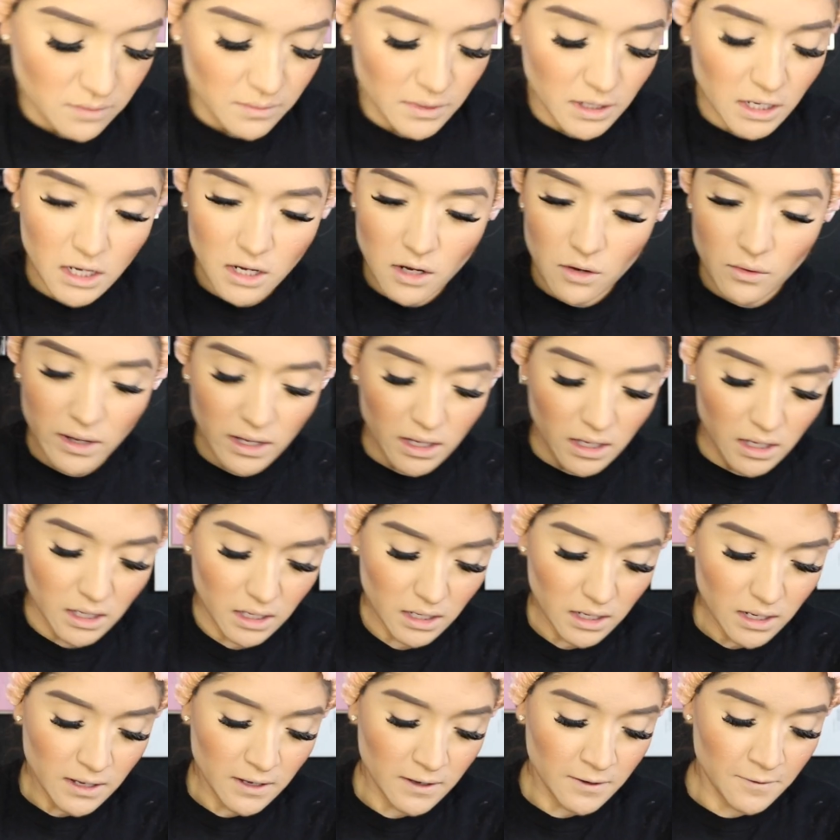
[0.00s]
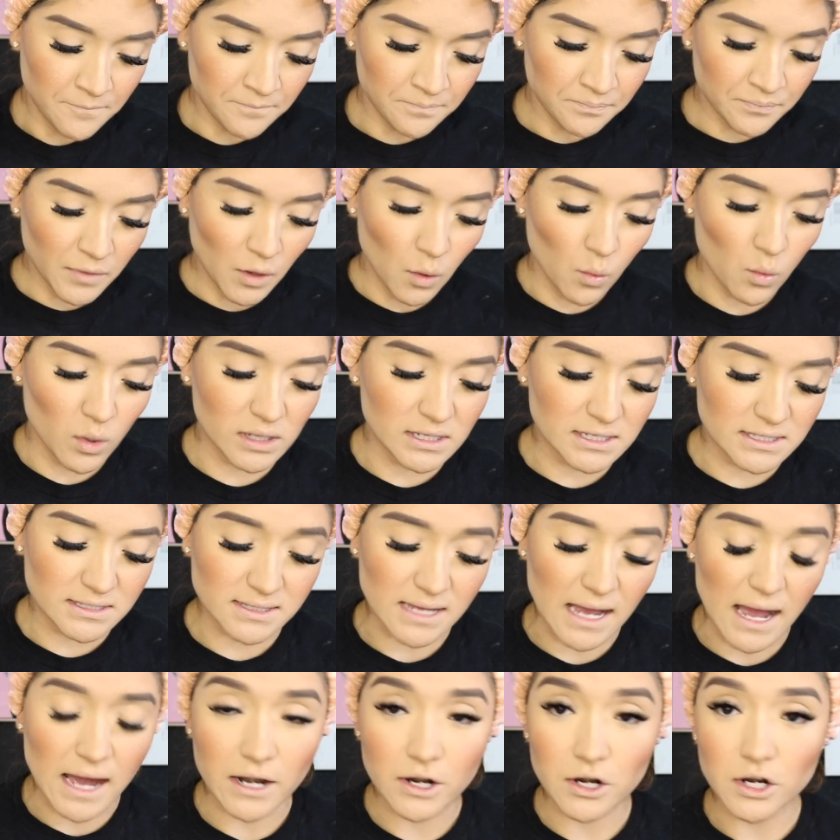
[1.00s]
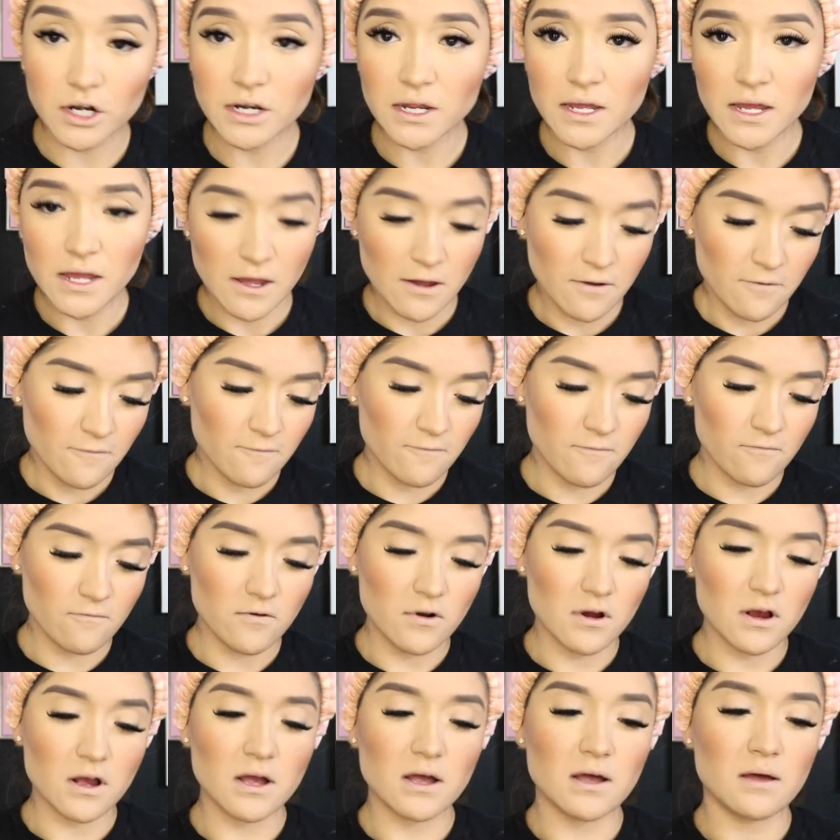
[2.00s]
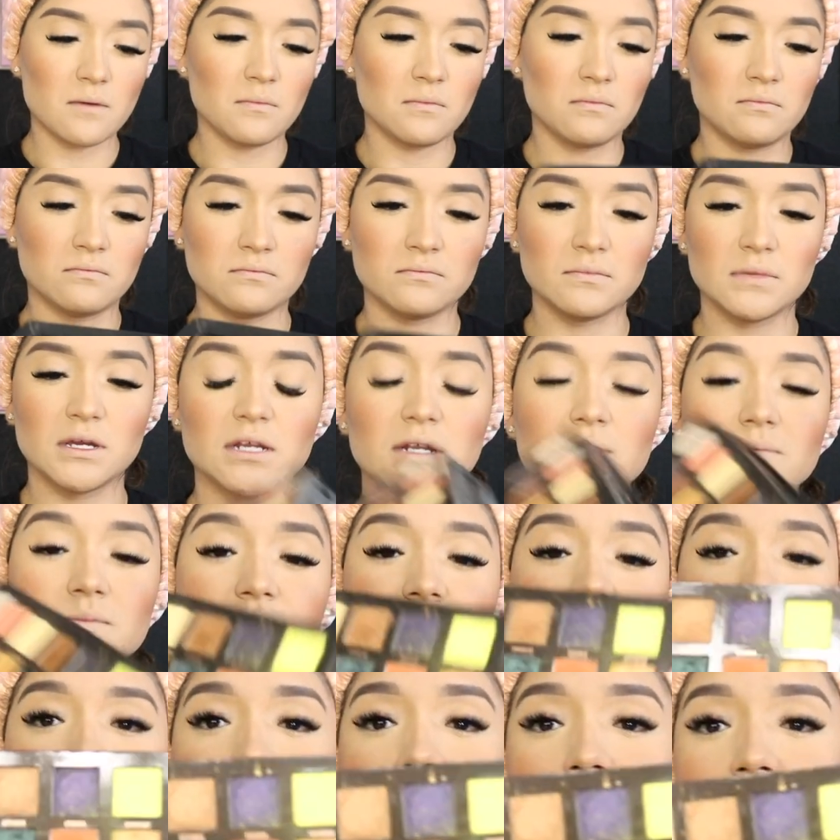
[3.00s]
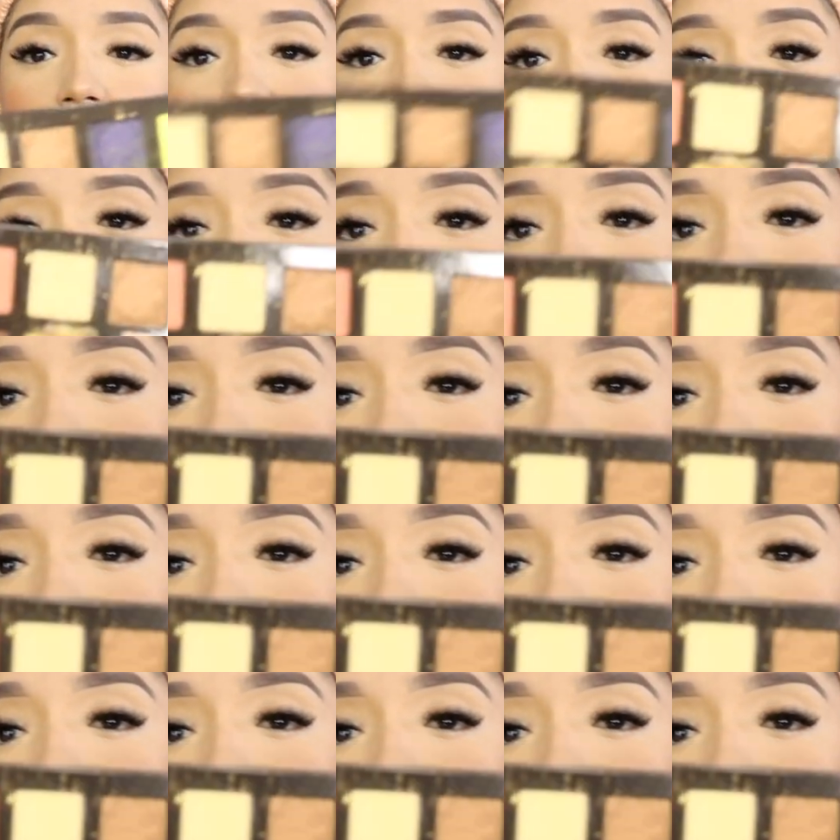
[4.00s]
I'm going to go in with Saturn from, and I'm sorry, but